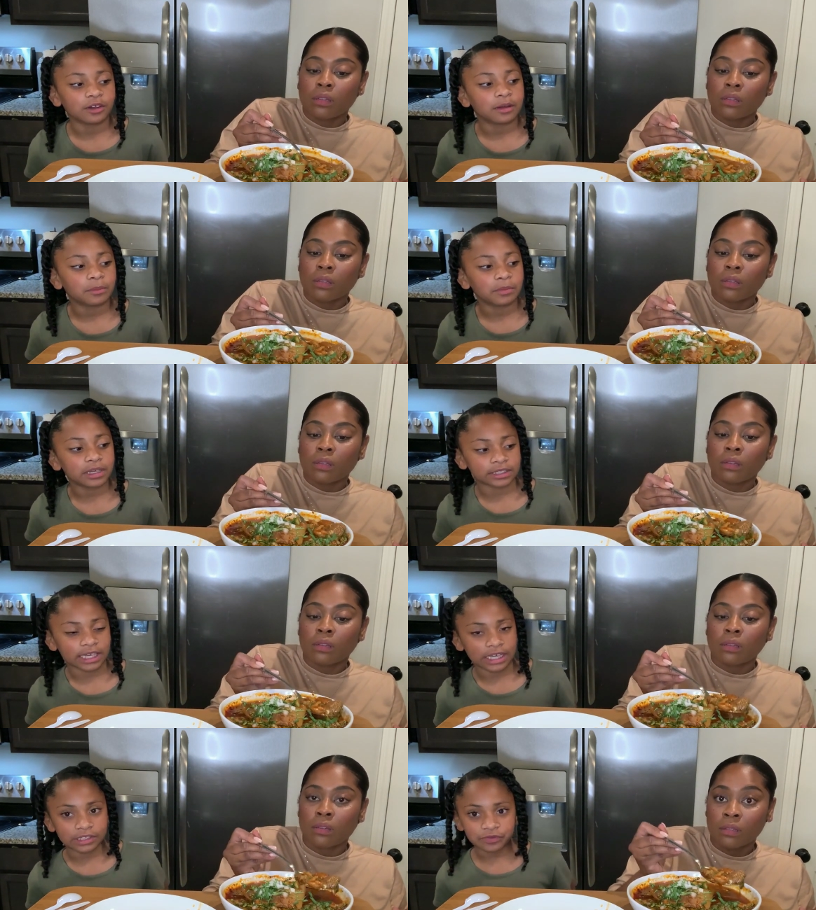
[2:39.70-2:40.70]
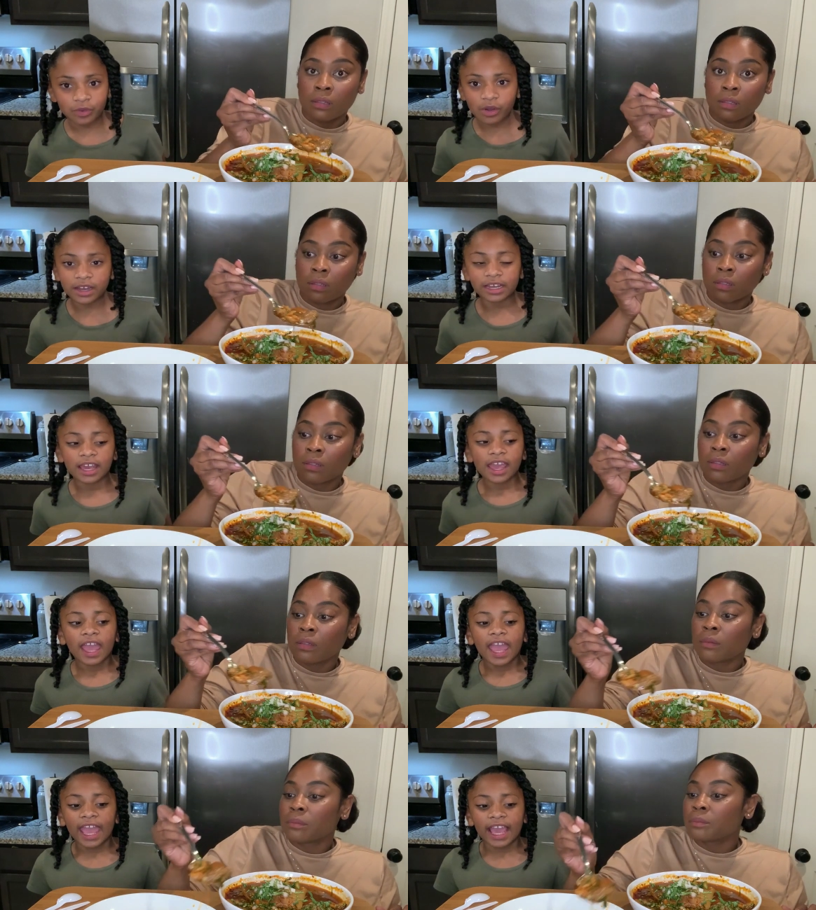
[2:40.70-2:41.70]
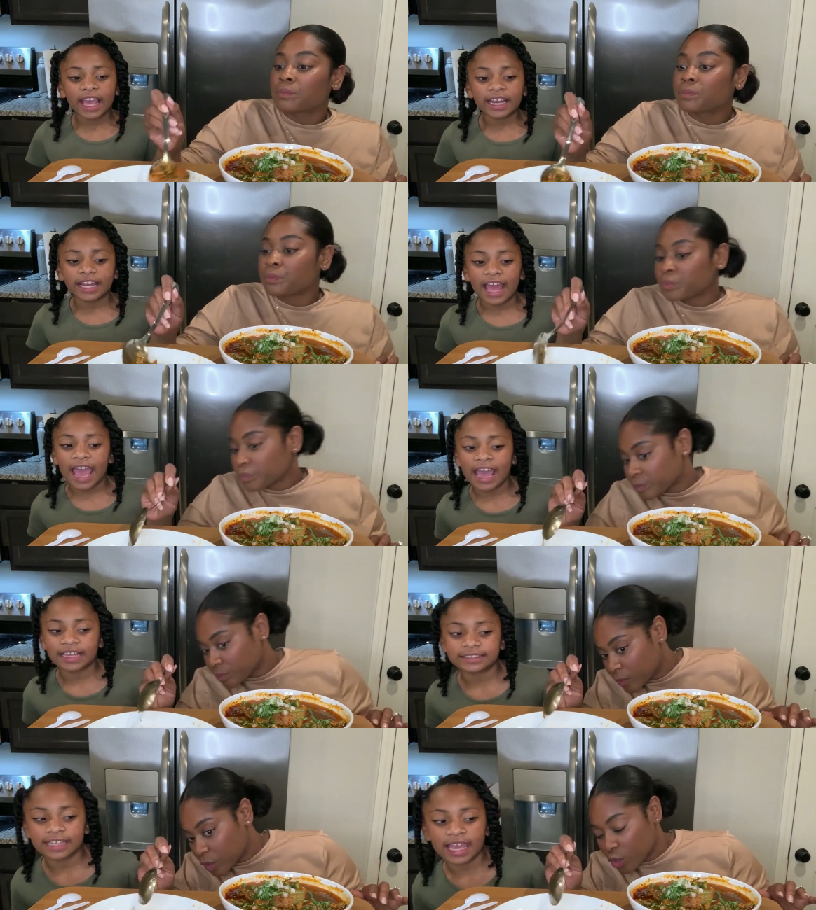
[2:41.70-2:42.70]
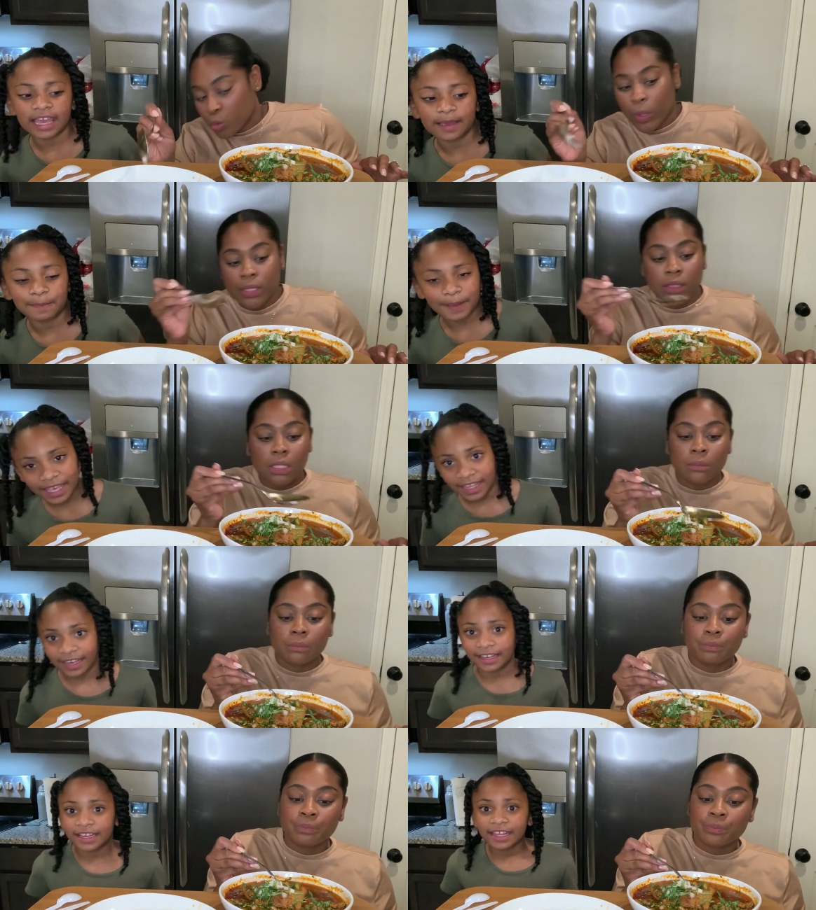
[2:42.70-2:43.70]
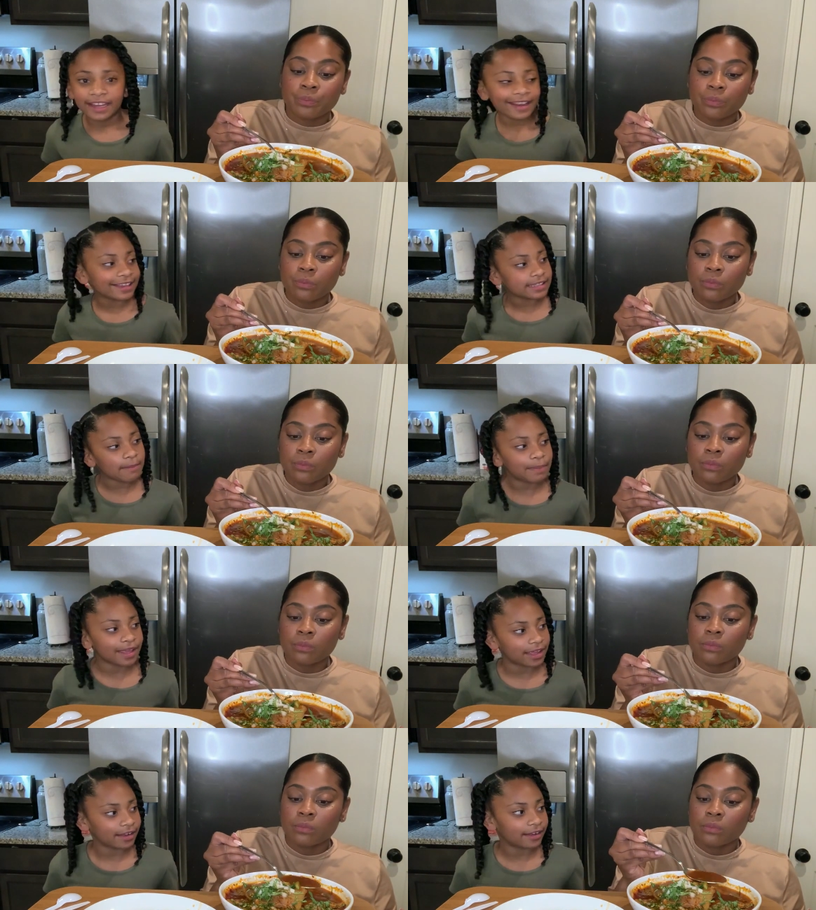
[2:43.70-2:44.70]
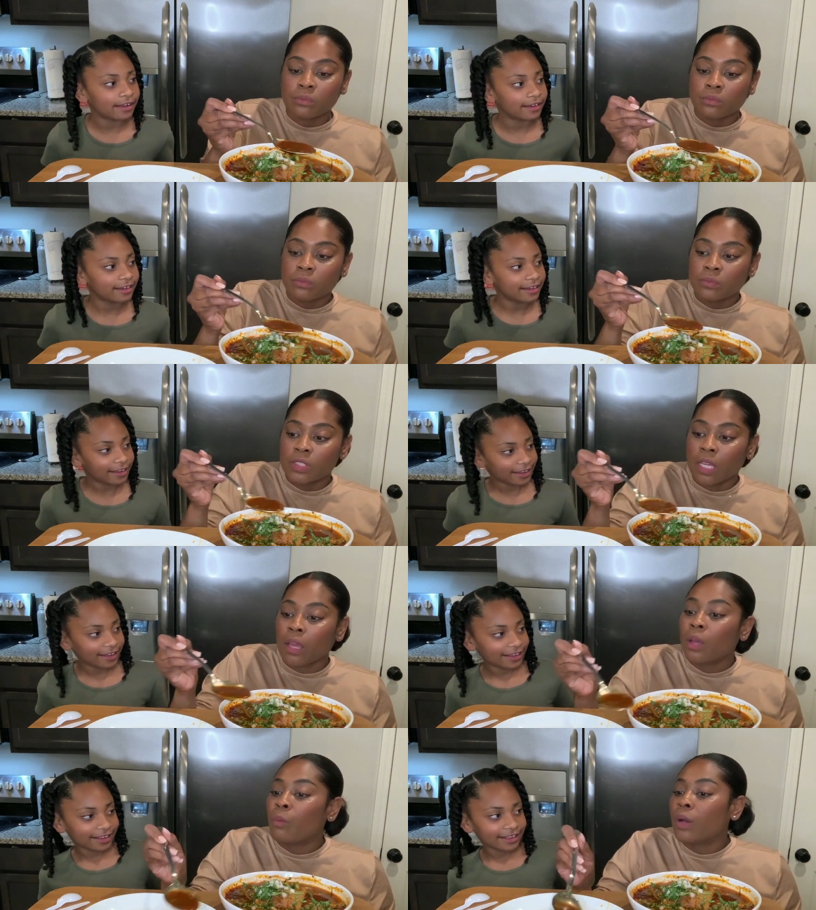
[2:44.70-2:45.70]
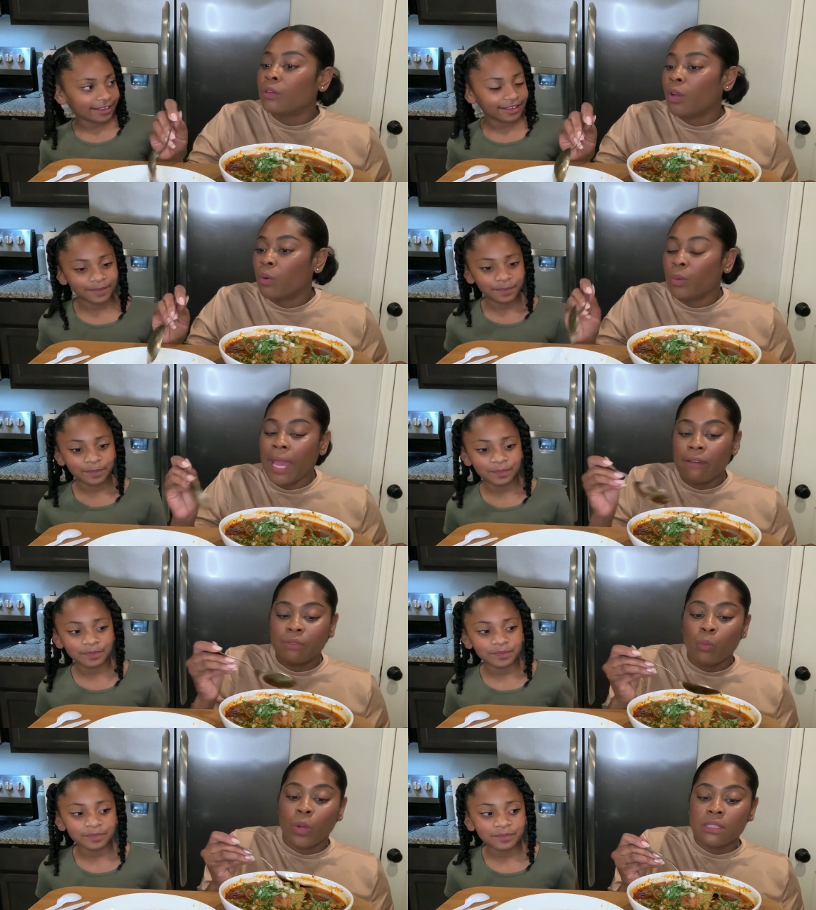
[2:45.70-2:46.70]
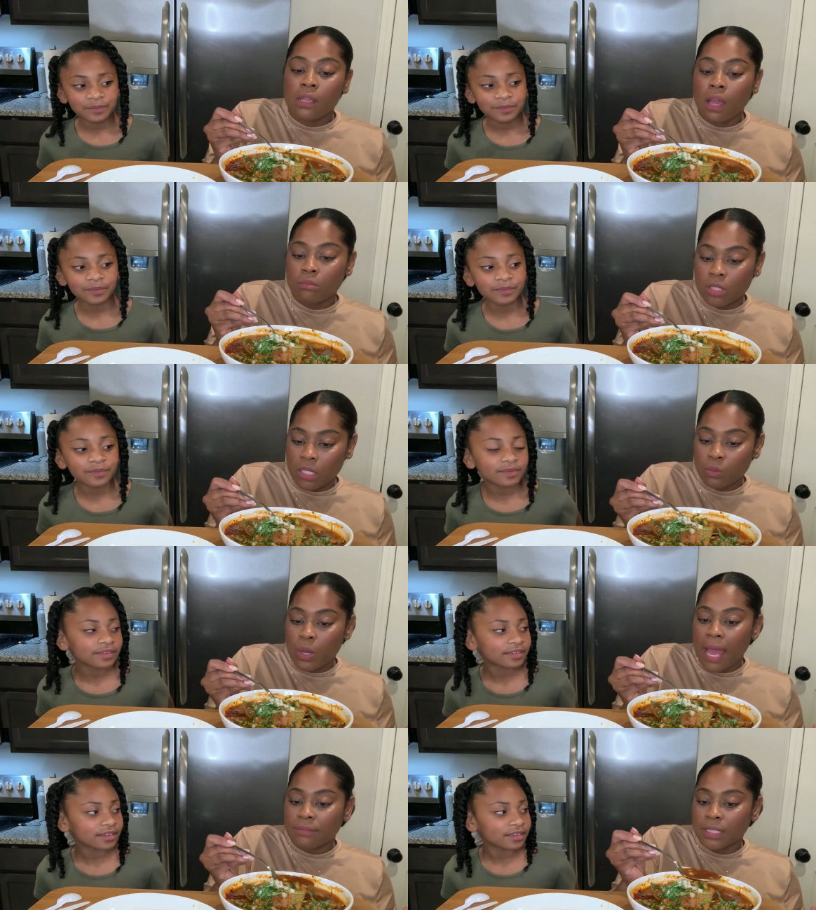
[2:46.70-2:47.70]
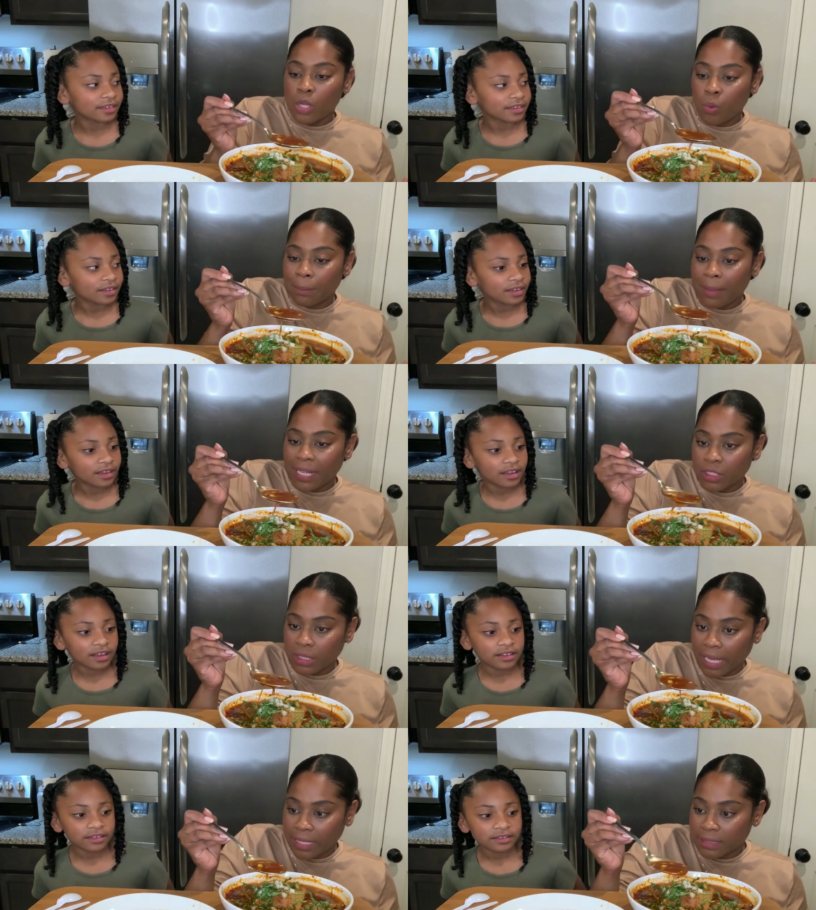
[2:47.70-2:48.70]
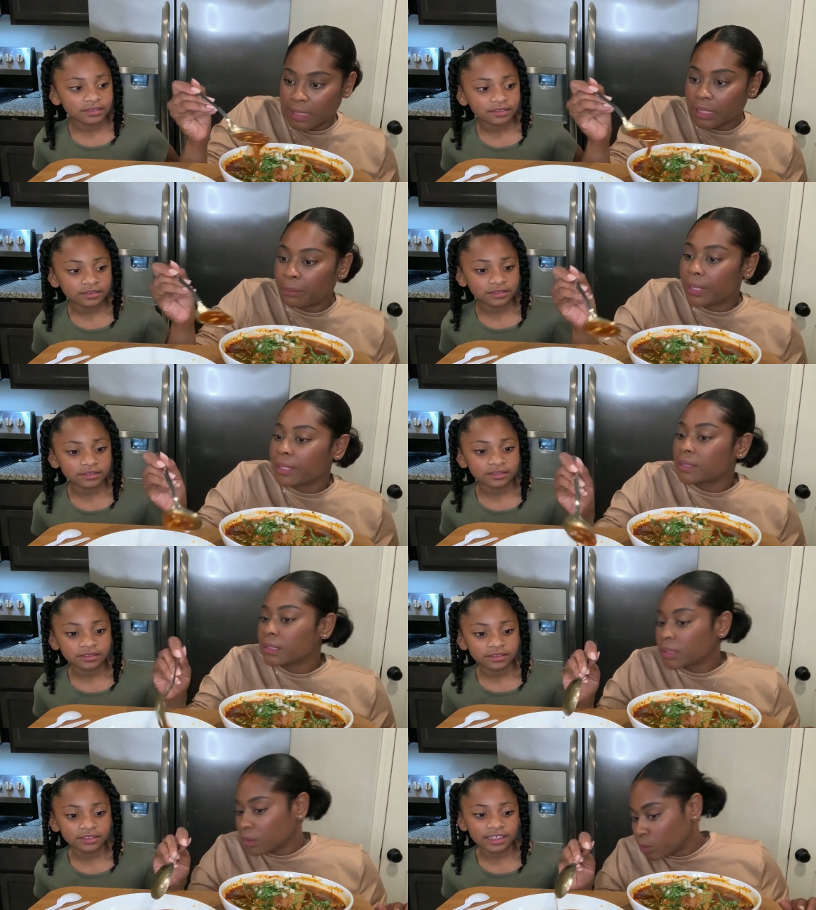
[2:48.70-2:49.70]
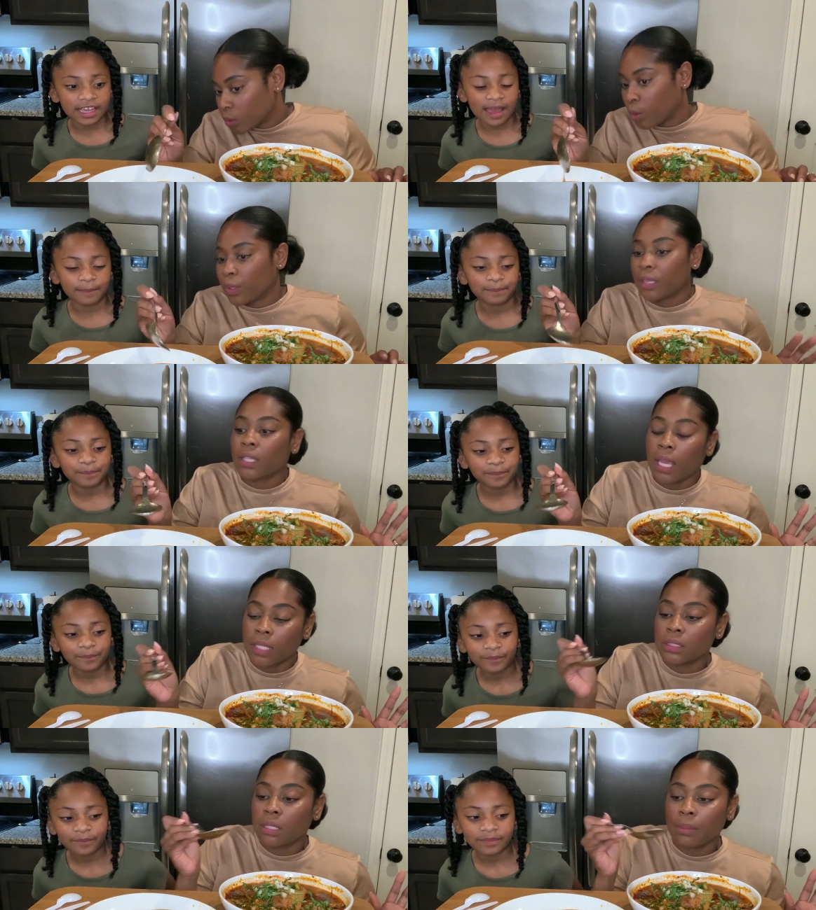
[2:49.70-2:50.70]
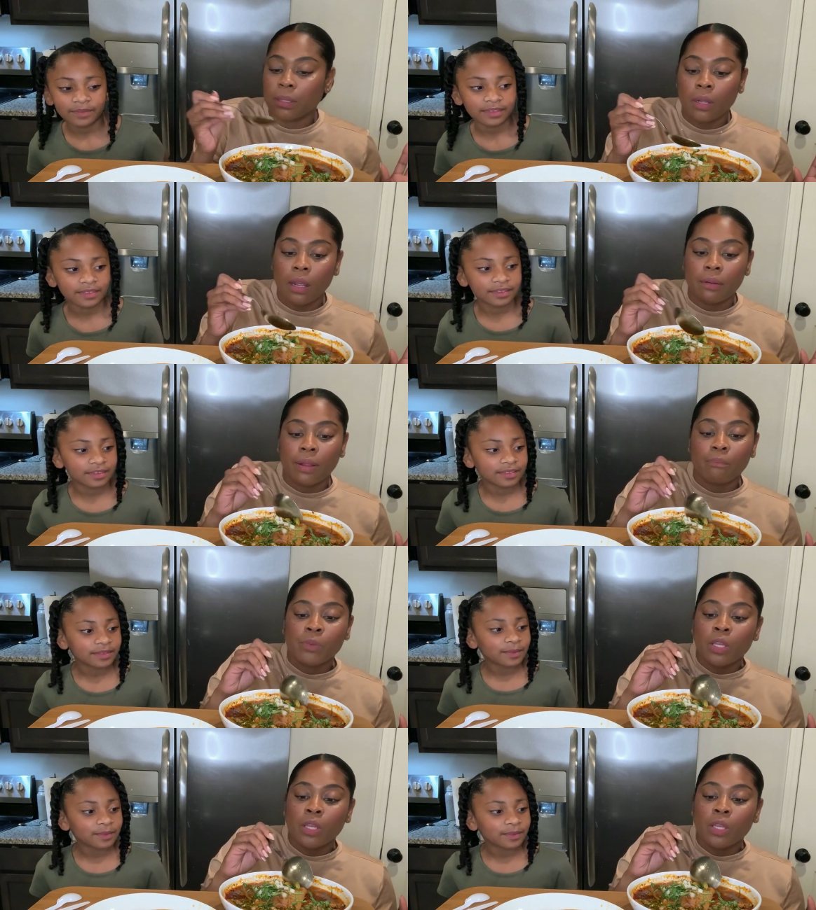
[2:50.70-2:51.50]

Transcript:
Speaker 1: um a case for it, and it has a pen. It has a pen. Yeah.
Speaker 2: Well, no, we have to. Once it comes in, we'll have to go and match the case and the pen. We'll yeah. go get the case and the pen. All right.